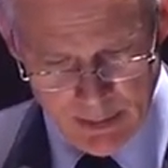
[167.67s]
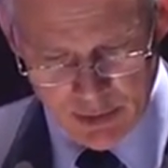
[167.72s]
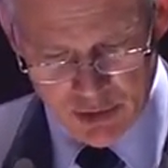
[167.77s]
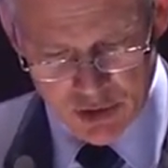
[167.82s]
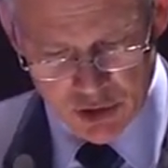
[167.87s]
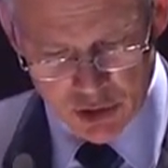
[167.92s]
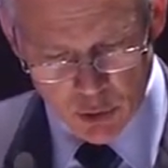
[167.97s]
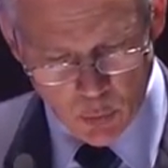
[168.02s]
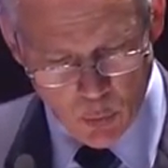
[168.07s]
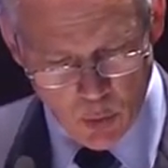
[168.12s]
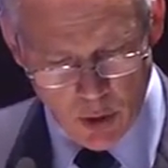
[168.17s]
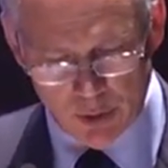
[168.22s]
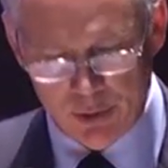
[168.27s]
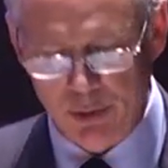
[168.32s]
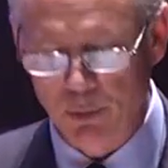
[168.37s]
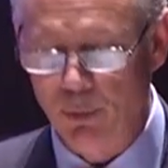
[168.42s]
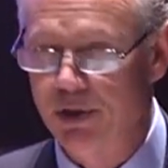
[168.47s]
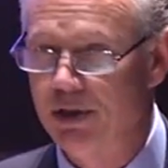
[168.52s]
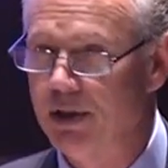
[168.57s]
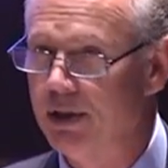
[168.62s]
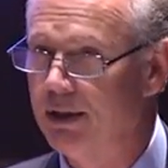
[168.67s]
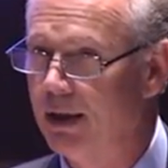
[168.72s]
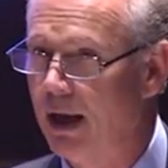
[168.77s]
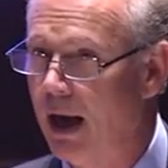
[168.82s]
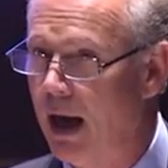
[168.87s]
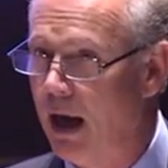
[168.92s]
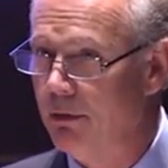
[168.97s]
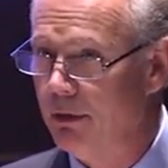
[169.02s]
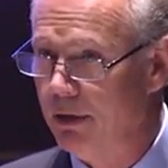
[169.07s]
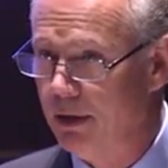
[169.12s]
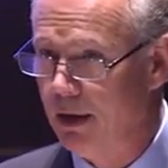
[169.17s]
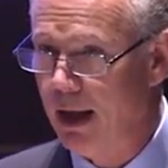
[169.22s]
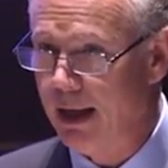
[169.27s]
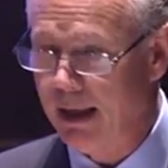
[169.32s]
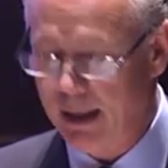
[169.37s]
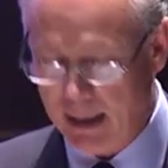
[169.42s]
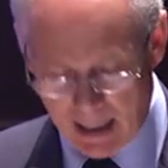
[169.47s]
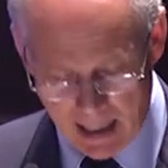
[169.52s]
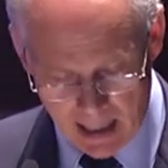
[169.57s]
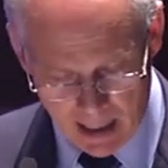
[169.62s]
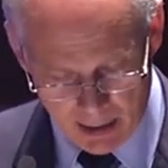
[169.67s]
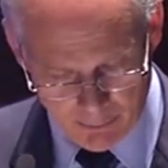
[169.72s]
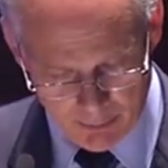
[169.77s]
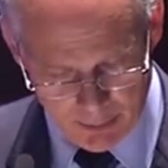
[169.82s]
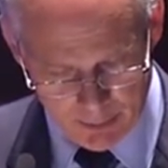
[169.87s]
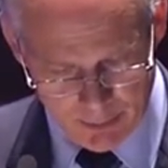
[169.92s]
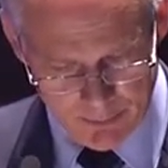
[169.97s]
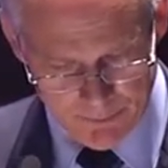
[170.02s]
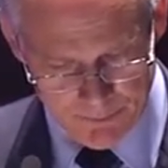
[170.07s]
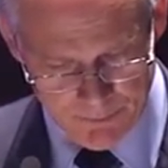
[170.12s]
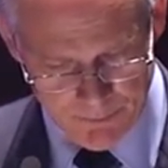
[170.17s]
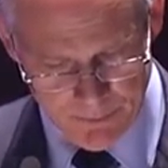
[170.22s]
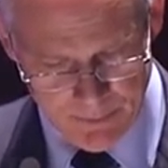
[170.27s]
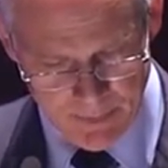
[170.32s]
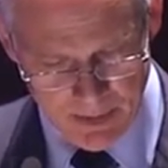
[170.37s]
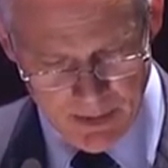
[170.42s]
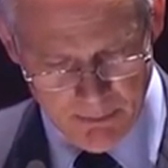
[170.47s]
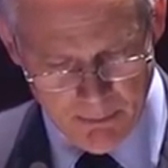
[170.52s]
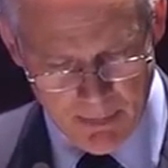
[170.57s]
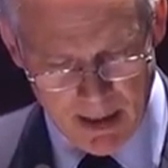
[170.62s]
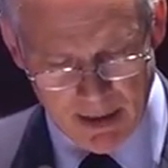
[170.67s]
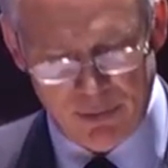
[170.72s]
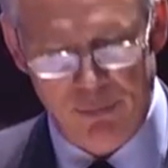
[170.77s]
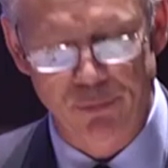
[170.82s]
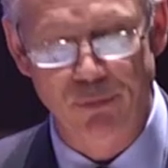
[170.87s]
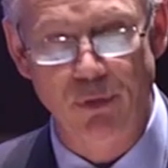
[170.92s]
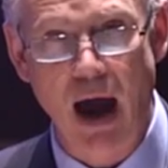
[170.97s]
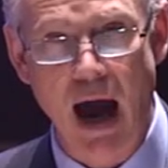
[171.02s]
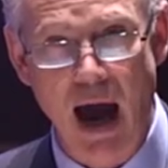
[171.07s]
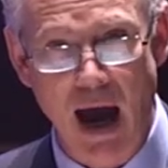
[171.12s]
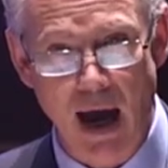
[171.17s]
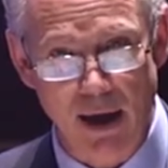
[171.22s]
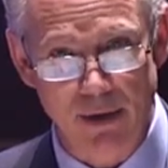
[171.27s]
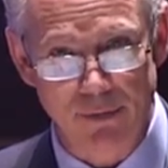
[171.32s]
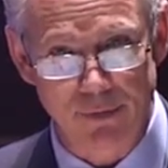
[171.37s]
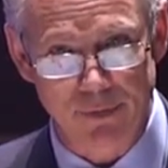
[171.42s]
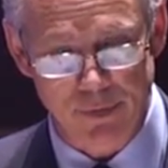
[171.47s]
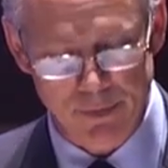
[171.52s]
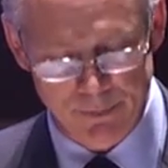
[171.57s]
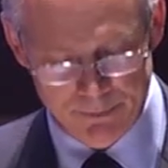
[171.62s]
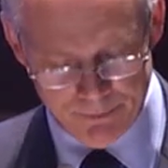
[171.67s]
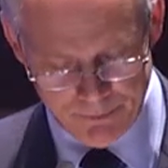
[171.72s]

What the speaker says: This is a world in which a tyrant like Herod might thrive.